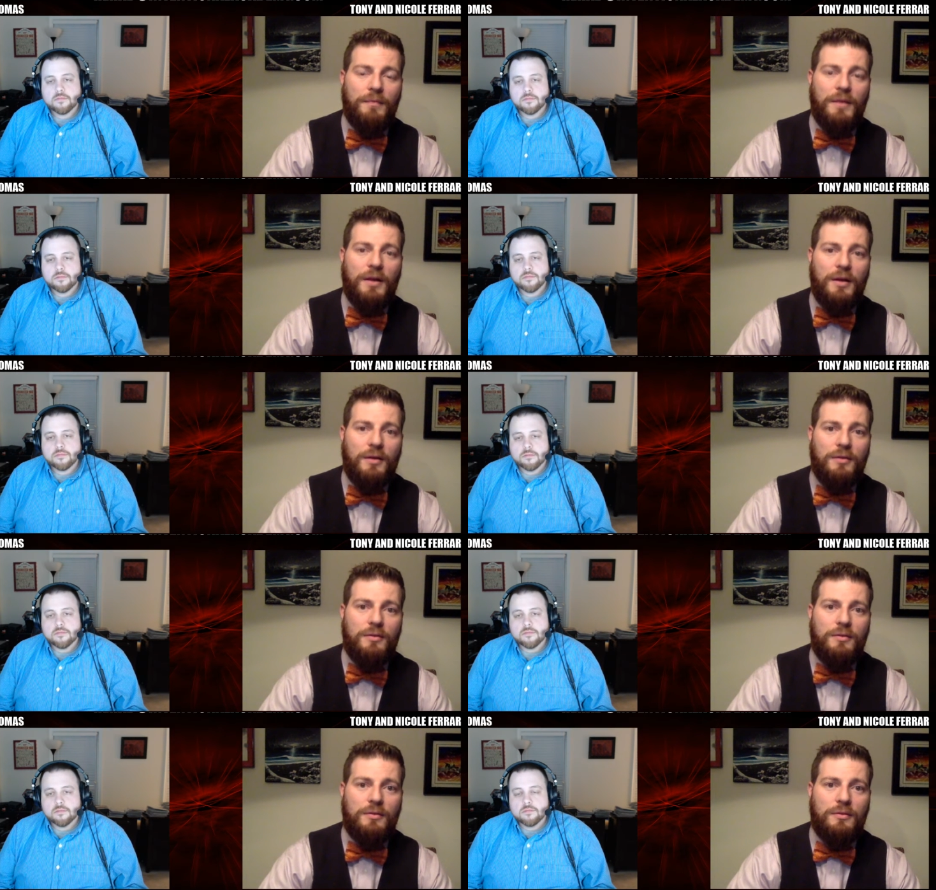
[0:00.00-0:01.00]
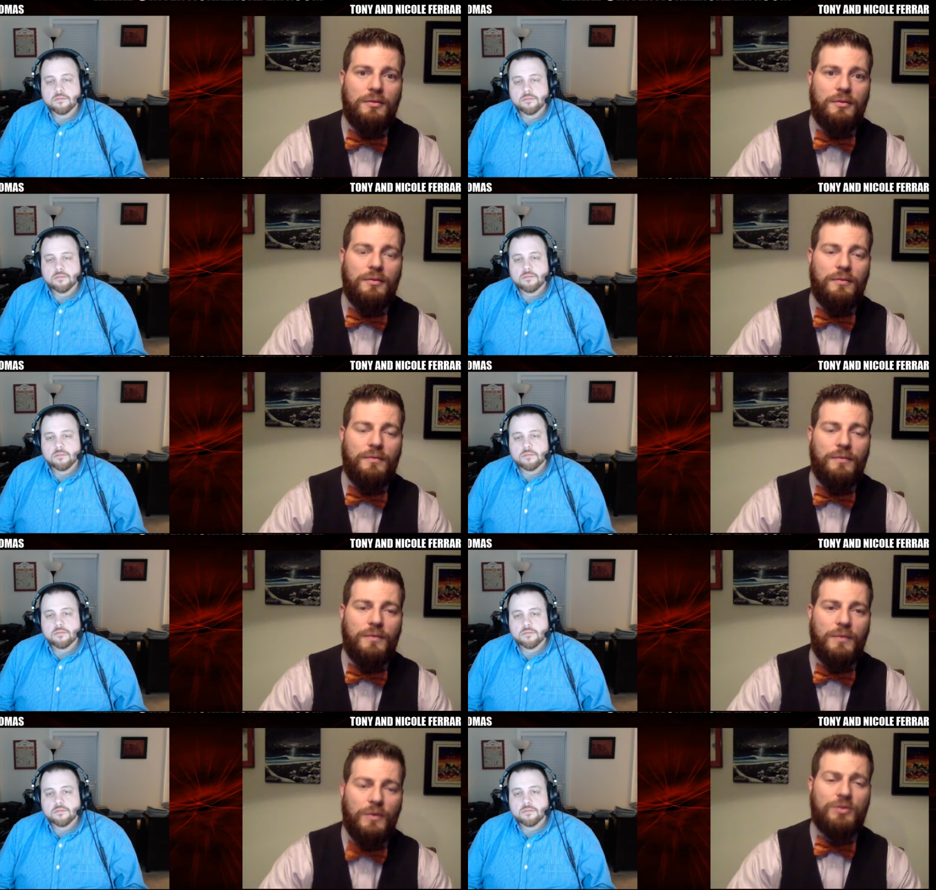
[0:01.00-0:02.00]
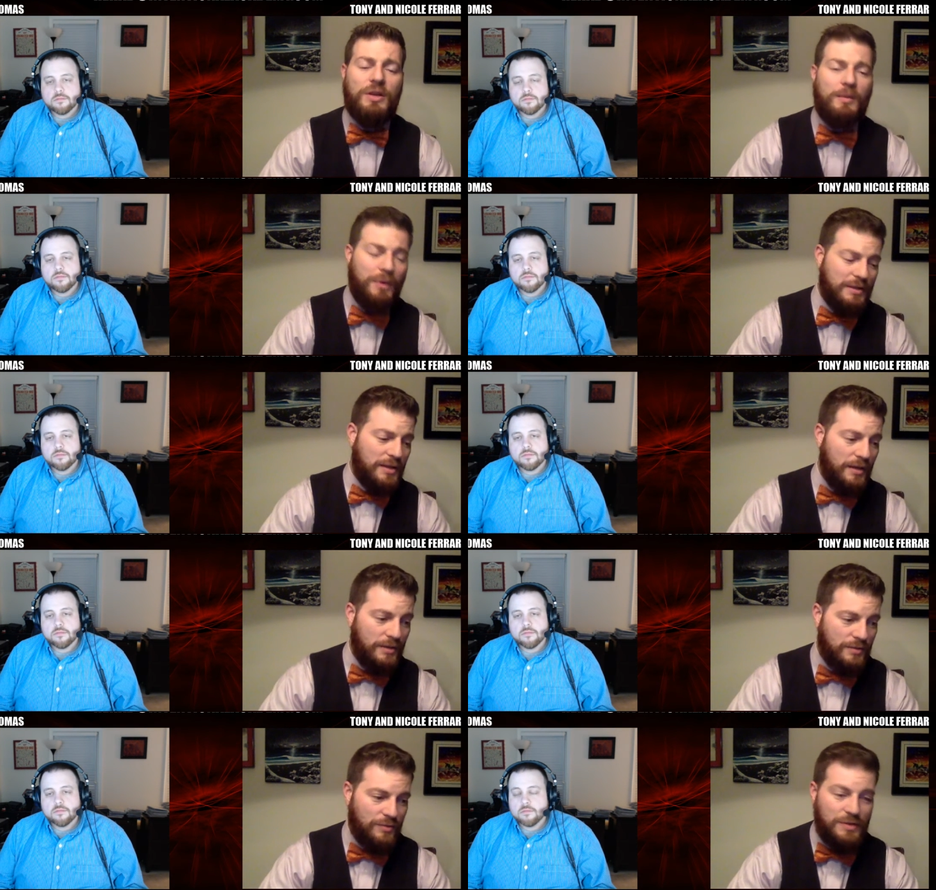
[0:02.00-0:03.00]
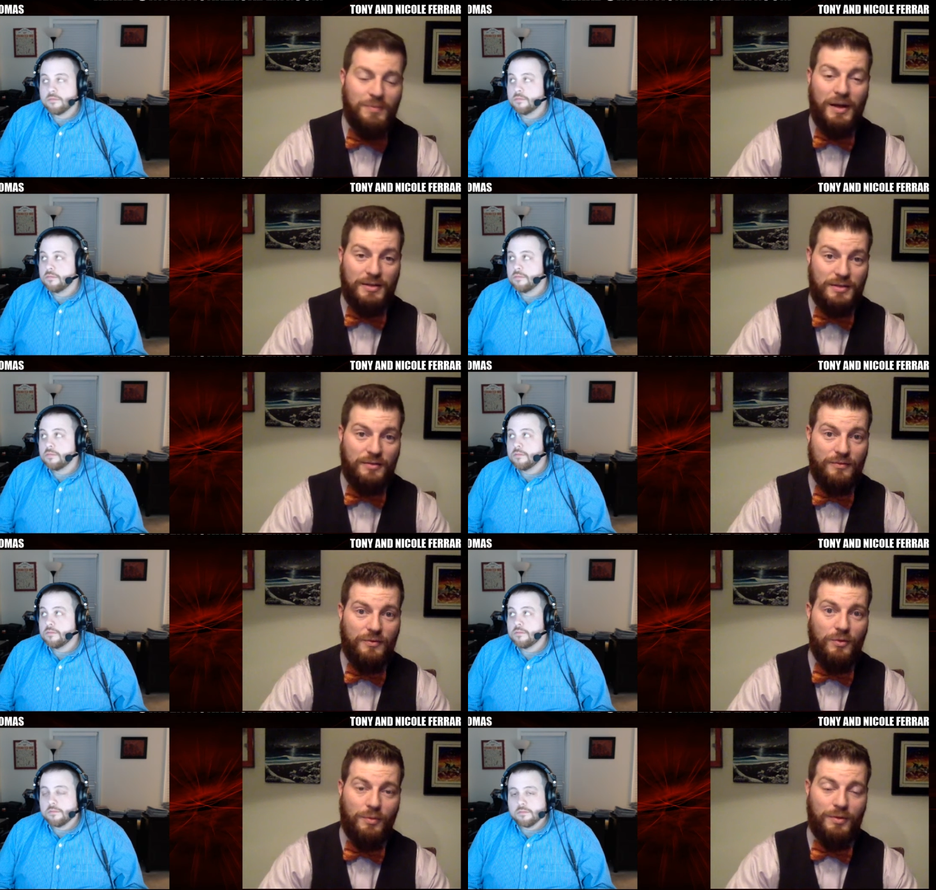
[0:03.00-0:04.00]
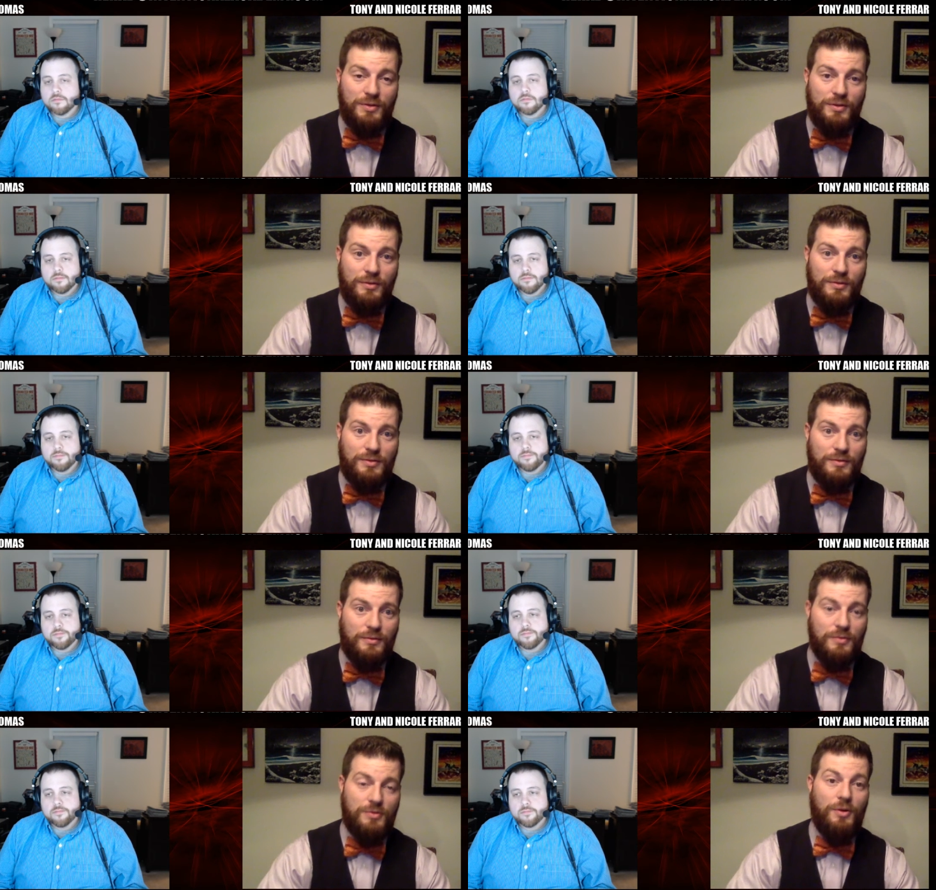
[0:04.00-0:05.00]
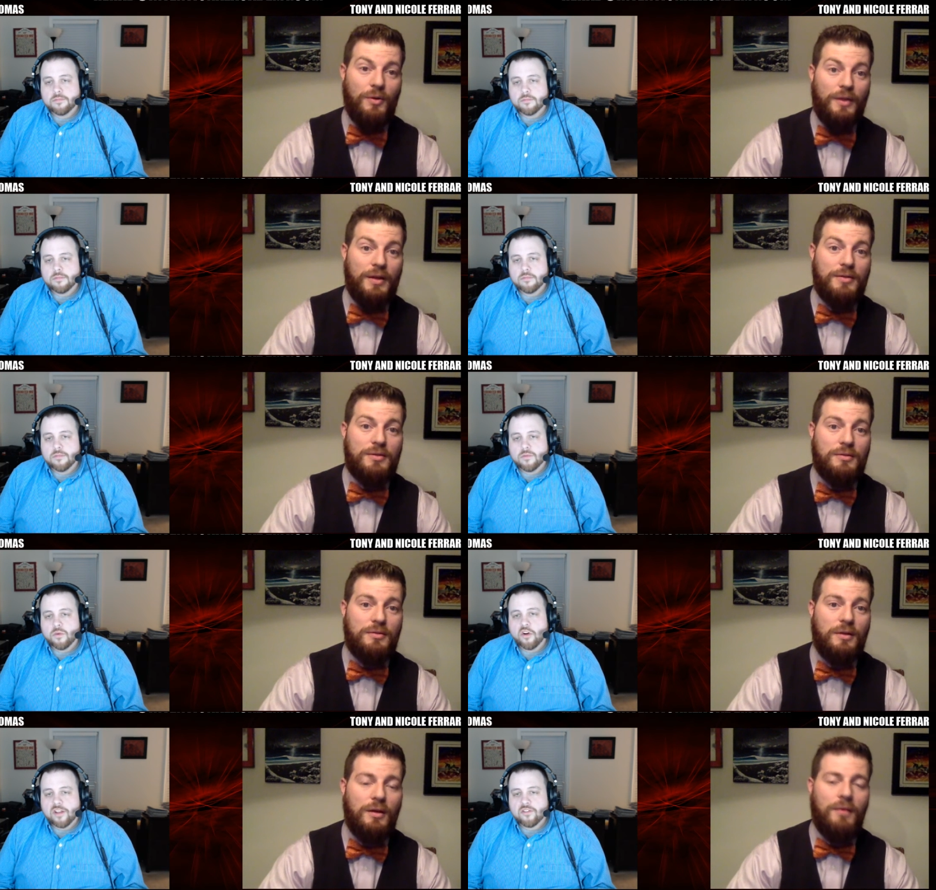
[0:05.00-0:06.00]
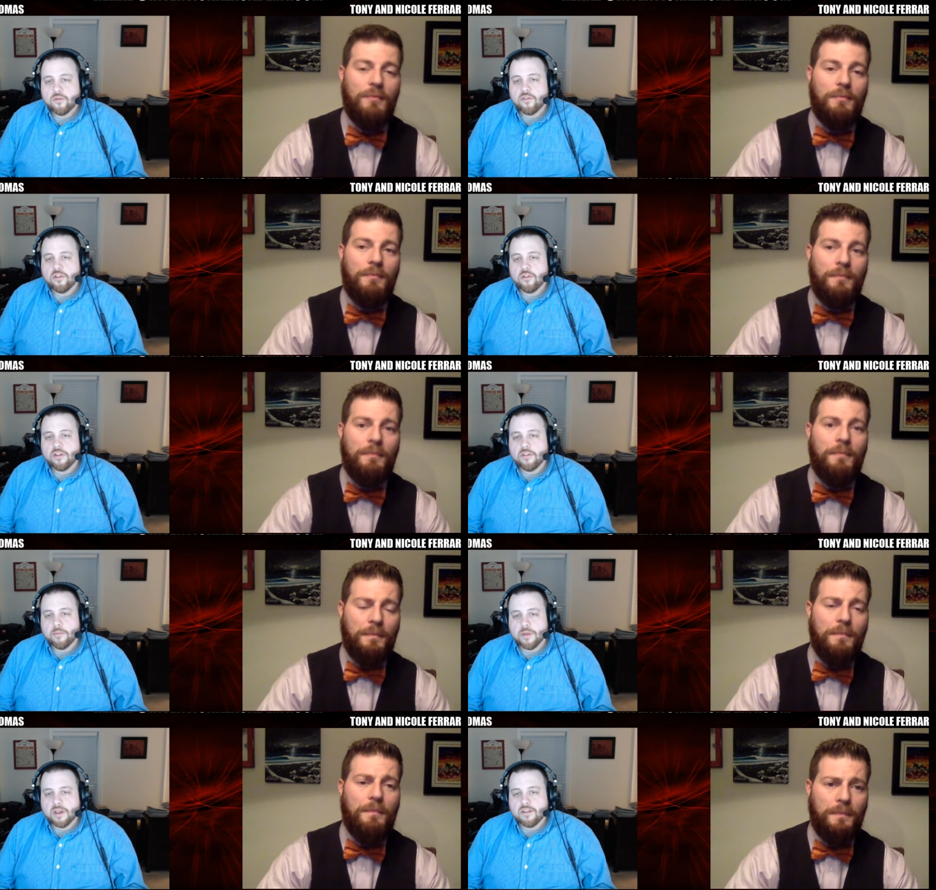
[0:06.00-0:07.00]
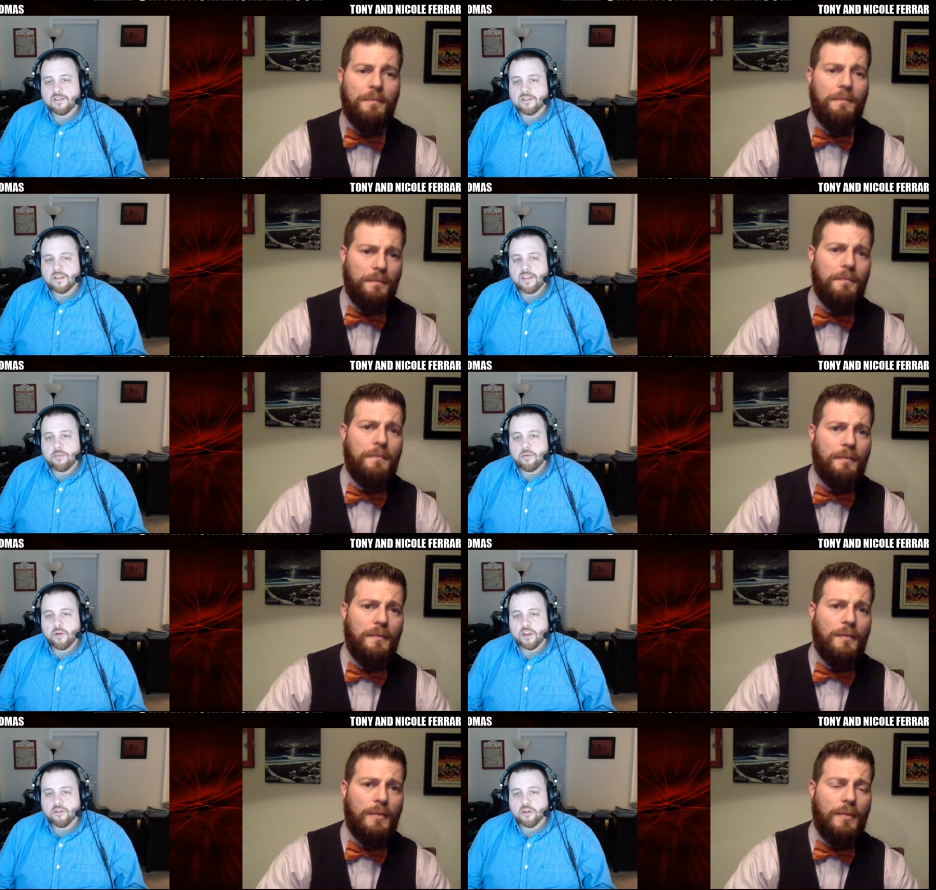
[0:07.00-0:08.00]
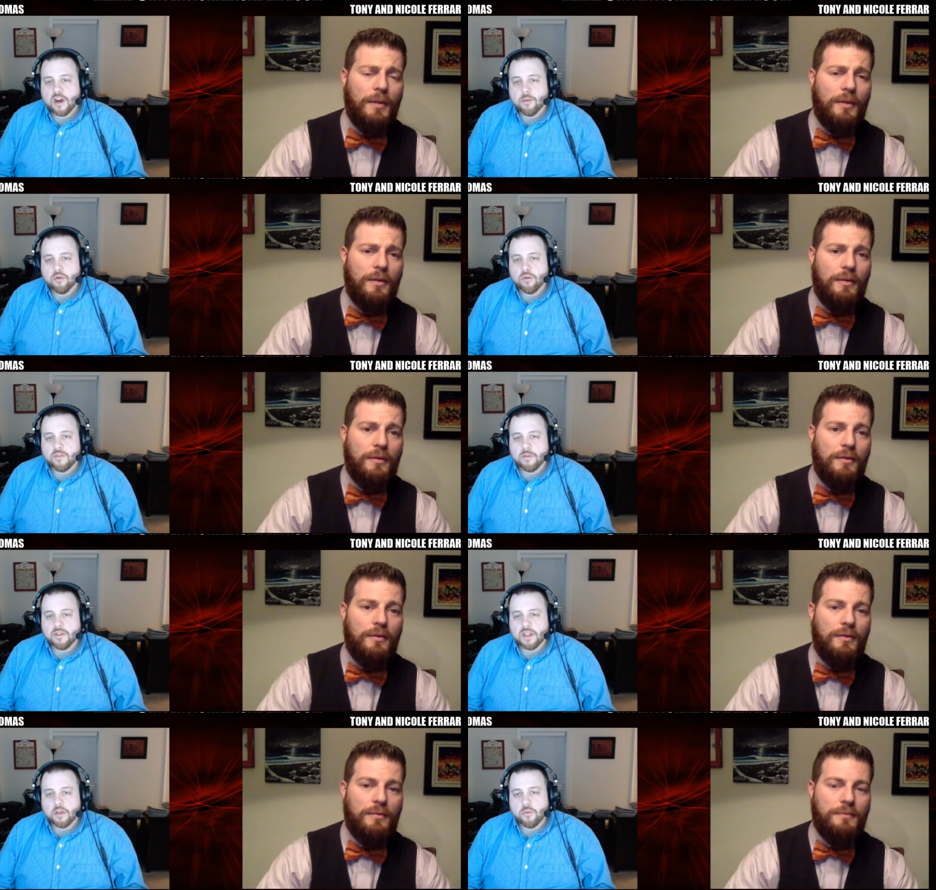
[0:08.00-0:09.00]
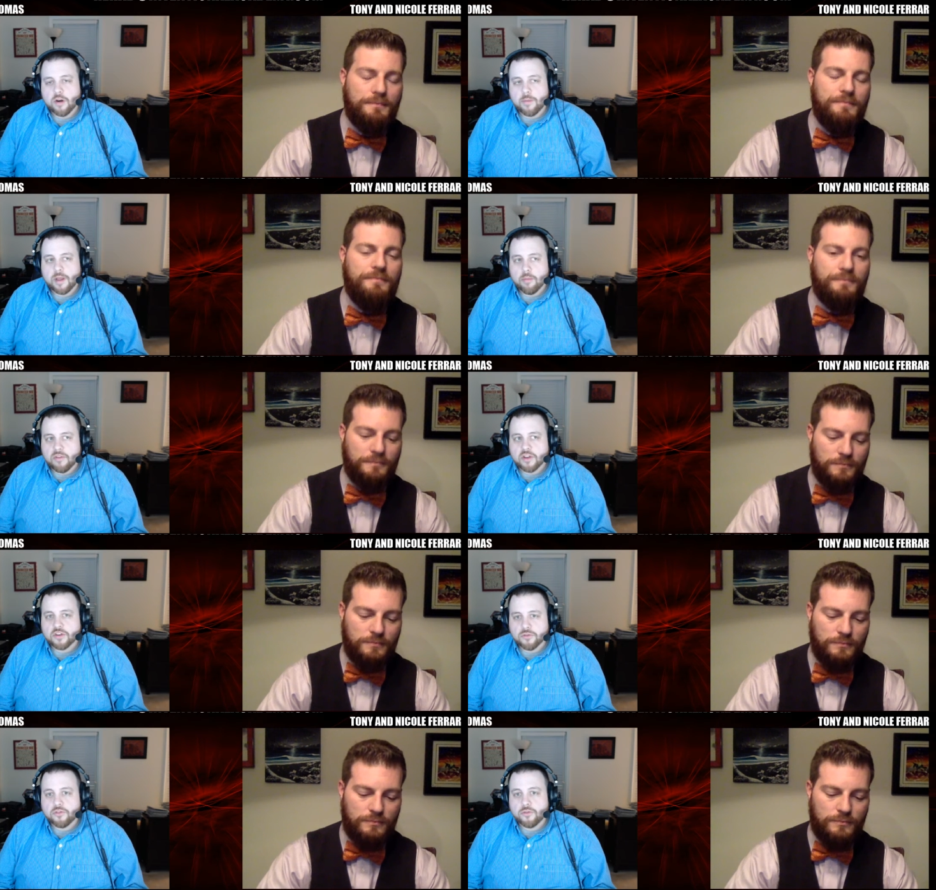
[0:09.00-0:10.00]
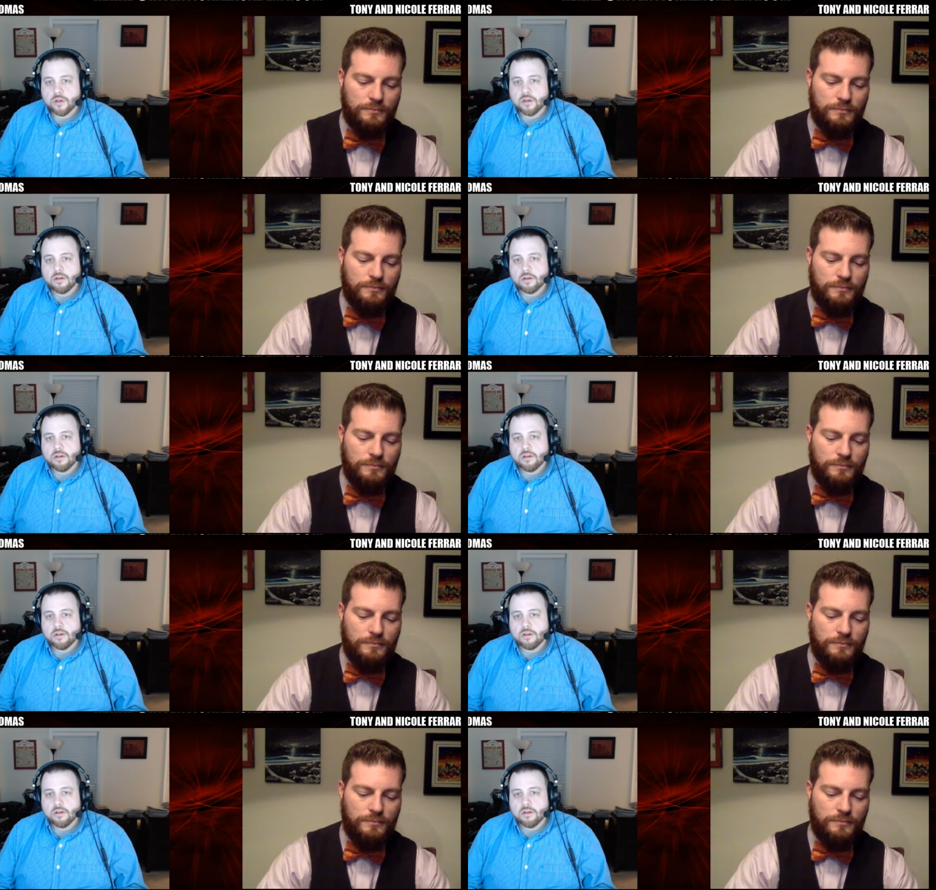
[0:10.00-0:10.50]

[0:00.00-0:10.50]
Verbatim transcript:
Speaker 1: you know, looks like a place that is responsive to a person who's who's doing this.
Speaker 2: Well, grad school is a little different because at that point you're trying to prove to, that you want to be a professional student.